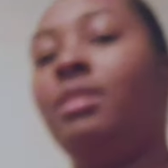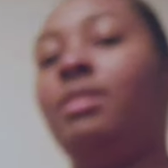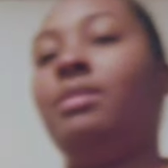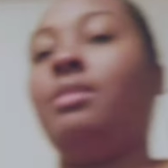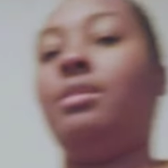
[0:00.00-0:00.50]

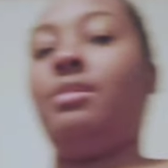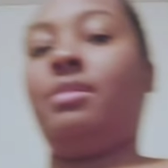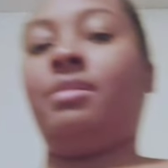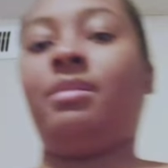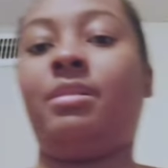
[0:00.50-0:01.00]

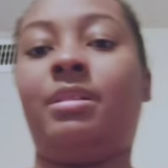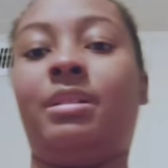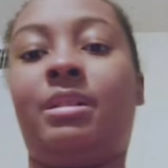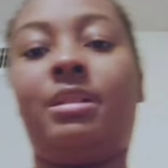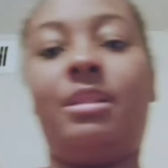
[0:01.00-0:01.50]

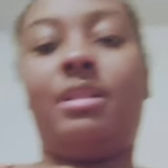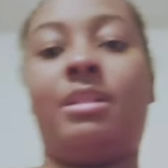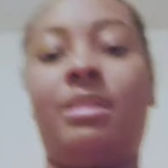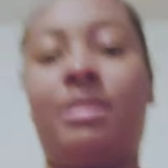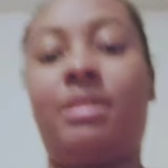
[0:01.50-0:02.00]

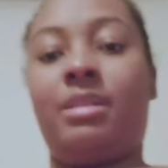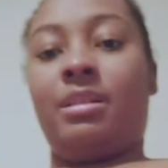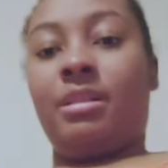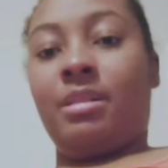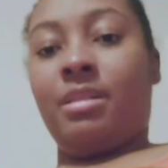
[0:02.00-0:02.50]

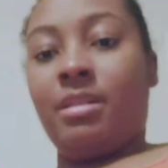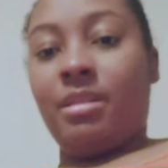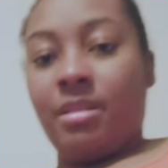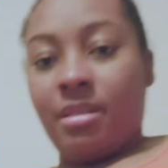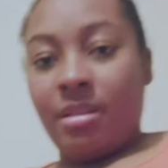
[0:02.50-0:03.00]

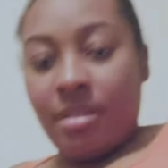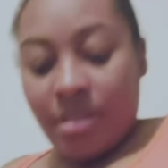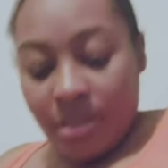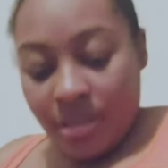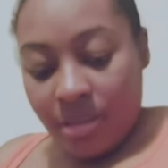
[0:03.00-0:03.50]

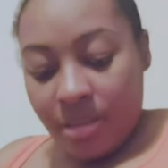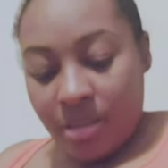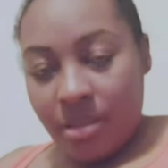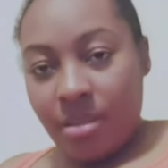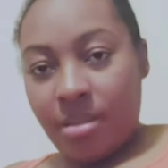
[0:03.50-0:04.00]

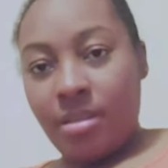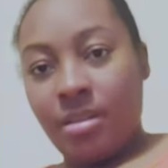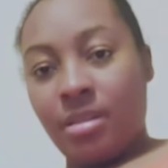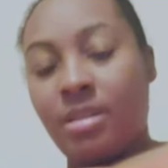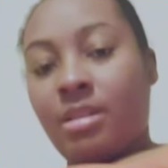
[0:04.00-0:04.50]

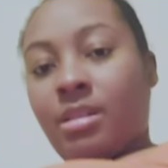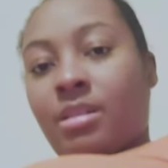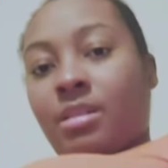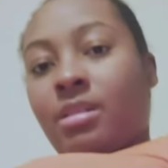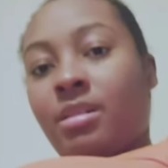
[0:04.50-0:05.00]

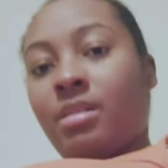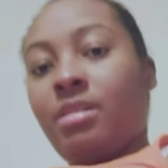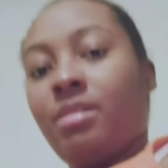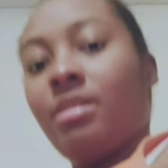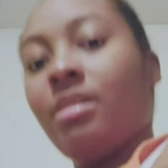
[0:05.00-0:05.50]

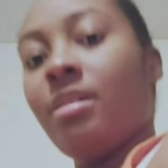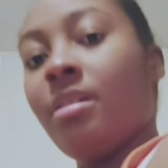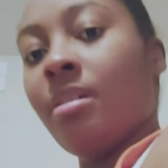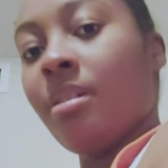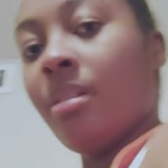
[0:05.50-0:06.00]

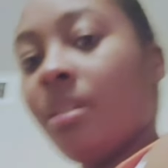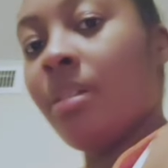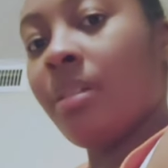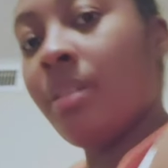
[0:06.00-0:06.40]
[no speech]